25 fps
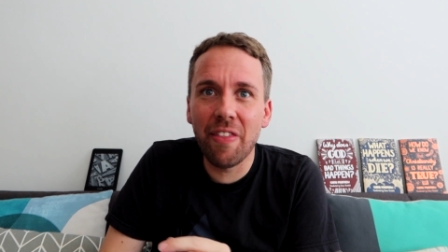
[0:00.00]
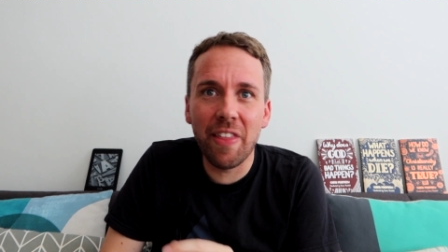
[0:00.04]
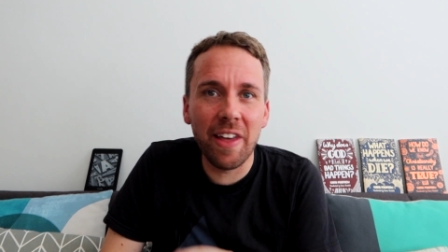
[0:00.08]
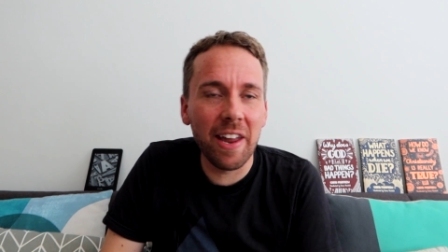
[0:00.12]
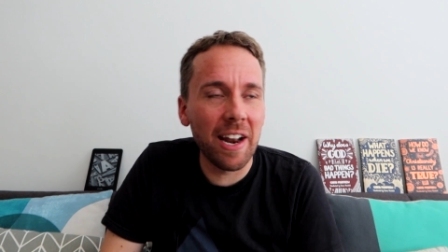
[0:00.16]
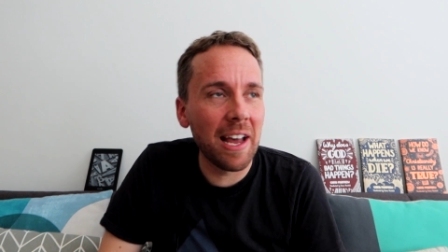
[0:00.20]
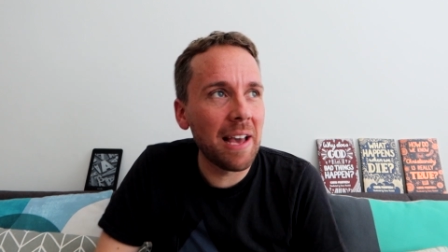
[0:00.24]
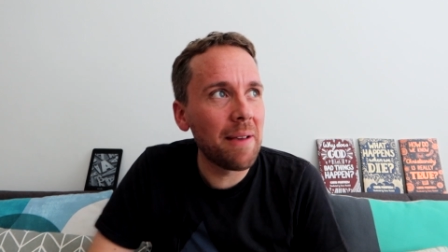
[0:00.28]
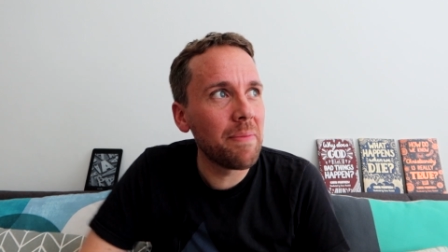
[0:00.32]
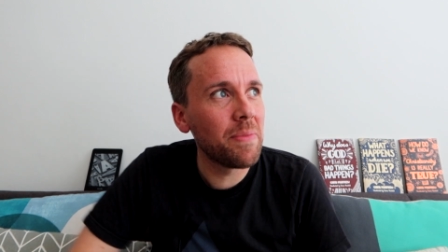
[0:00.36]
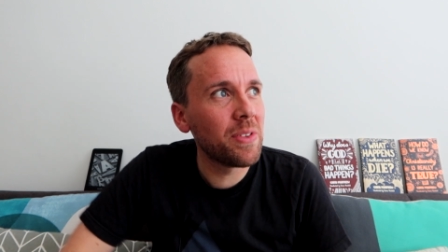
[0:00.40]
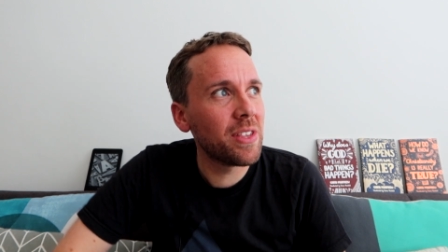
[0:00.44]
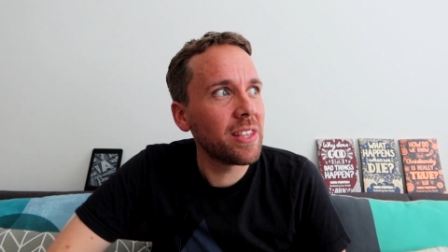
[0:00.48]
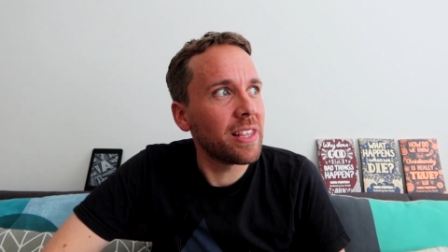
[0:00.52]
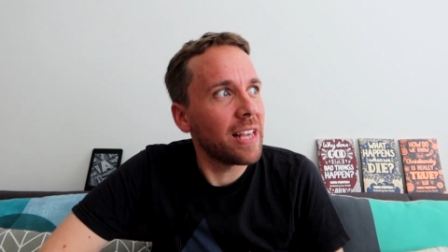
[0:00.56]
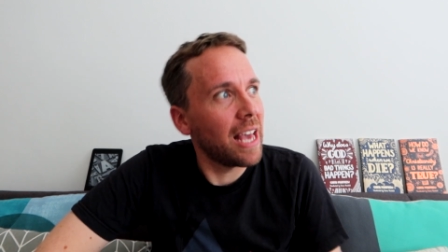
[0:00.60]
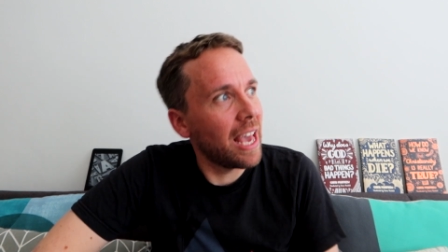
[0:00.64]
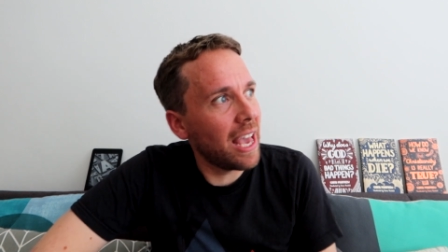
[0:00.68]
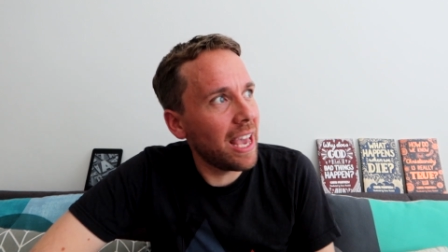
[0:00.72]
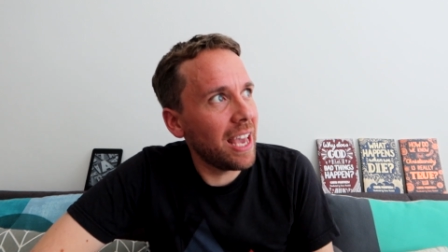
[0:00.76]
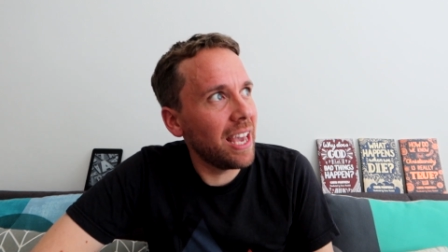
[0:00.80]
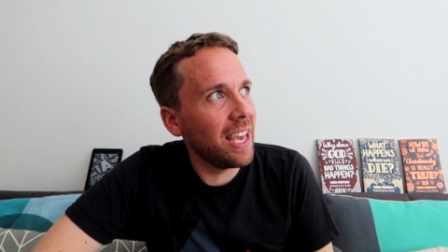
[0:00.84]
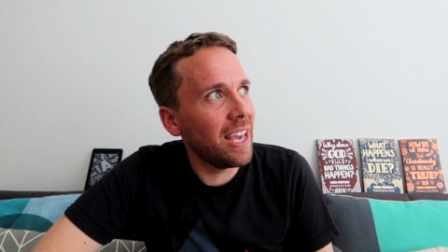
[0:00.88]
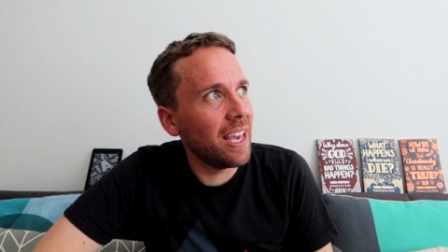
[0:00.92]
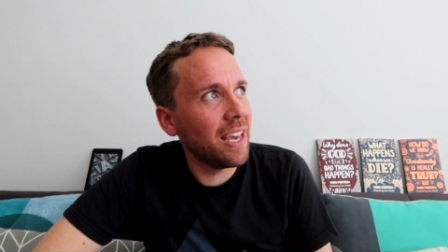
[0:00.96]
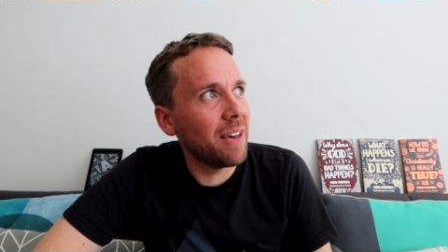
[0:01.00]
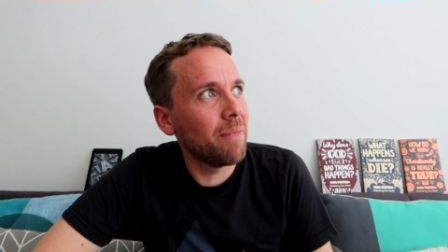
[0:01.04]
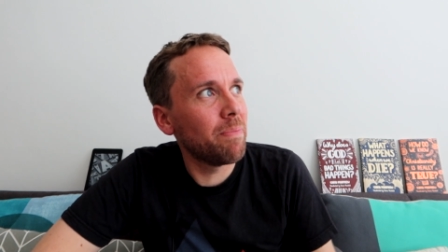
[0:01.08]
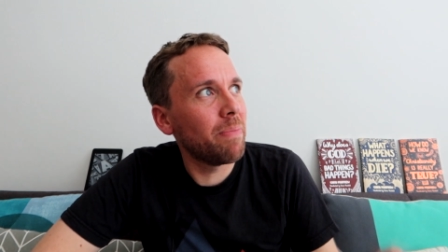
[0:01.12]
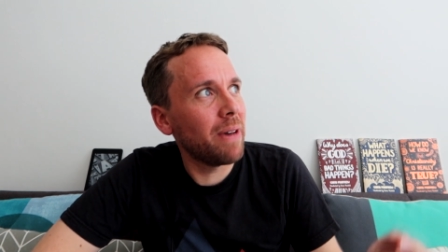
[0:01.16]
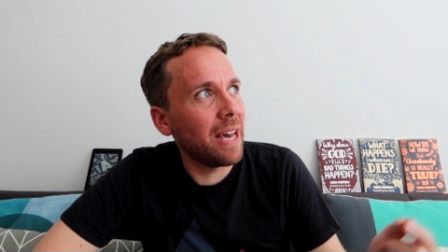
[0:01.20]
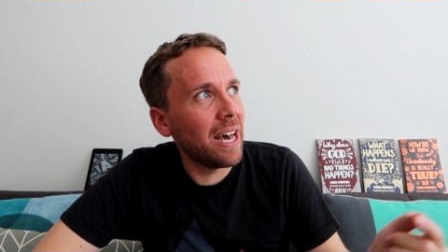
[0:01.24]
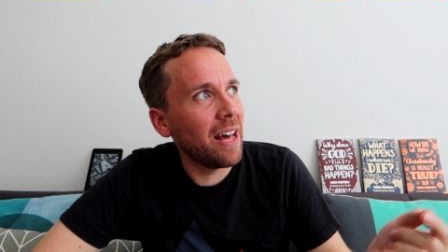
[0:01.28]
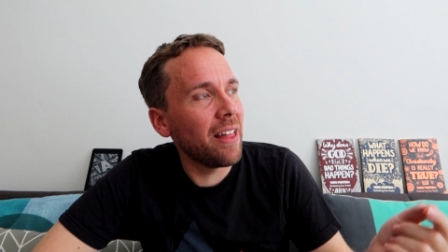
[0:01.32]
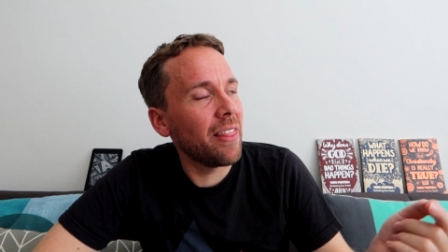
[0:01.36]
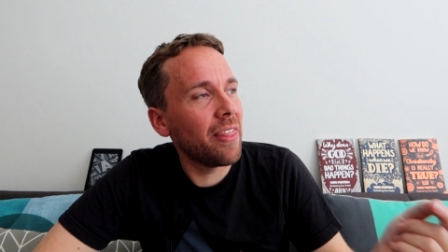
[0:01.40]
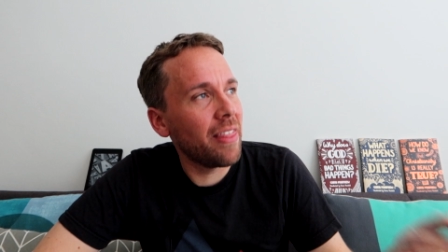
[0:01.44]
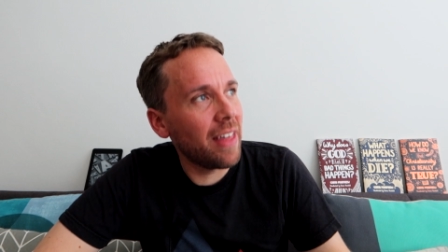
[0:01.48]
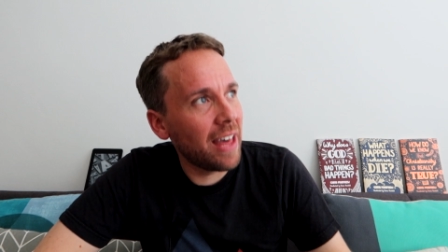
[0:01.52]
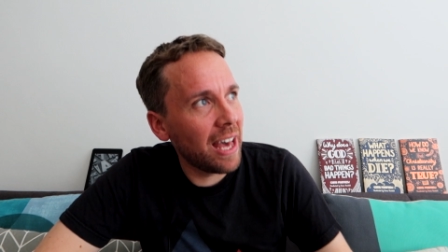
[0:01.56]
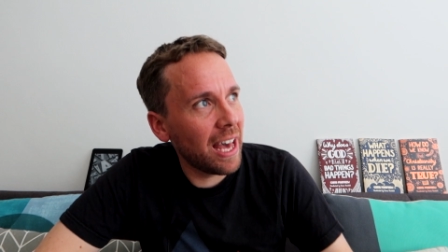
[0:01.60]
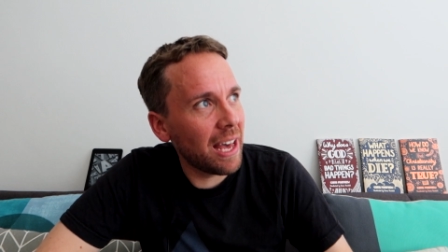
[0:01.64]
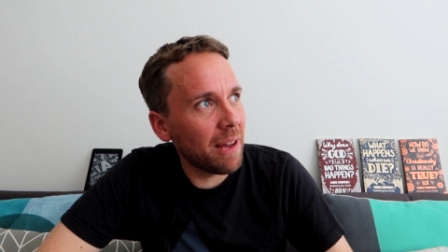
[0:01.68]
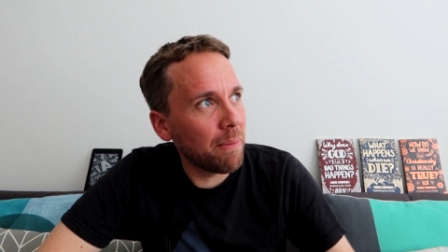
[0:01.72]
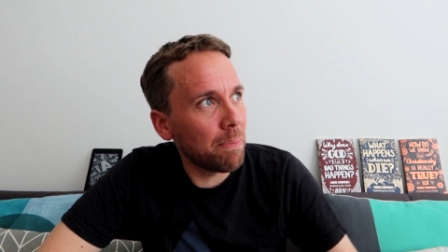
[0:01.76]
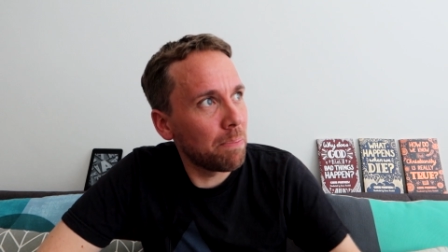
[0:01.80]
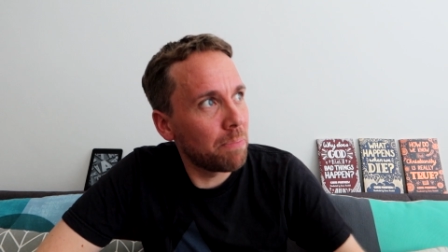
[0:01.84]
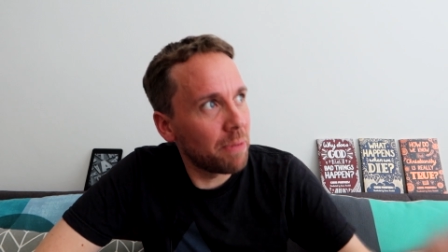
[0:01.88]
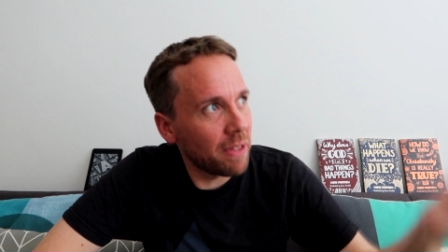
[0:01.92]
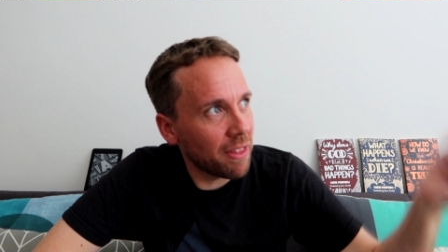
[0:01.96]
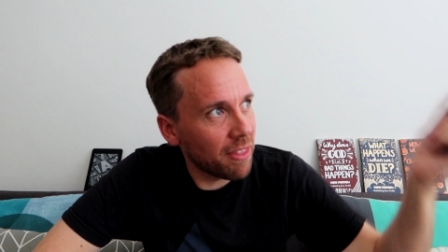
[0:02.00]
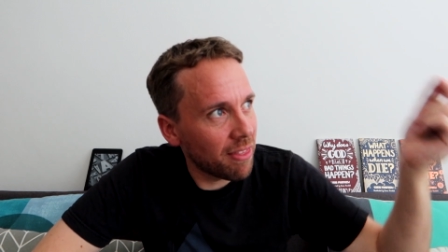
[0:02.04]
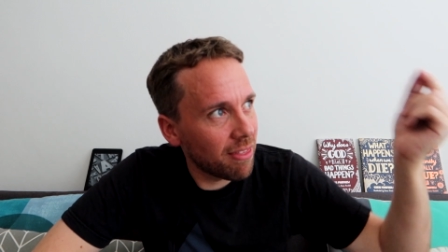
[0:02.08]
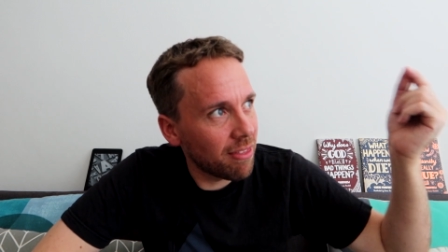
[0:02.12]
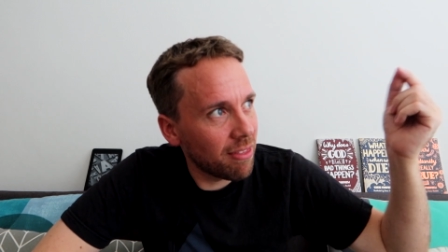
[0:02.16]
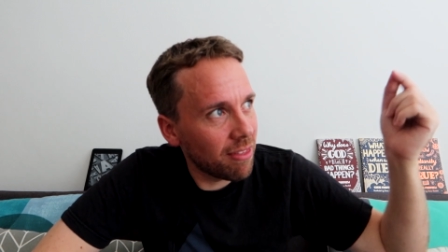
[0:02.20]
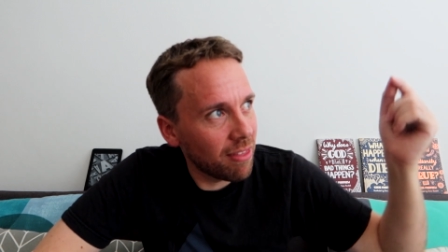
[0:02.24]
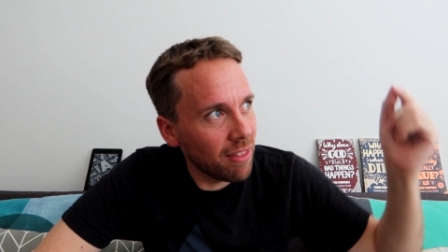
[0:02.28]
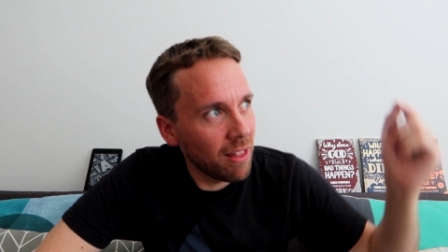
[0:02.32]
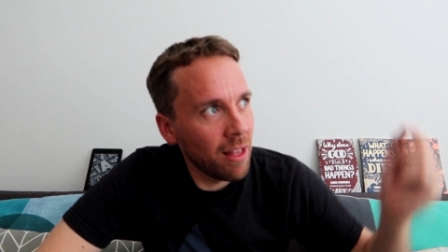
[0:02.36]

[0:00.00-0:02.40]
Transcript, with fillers: than I'm saying about that, but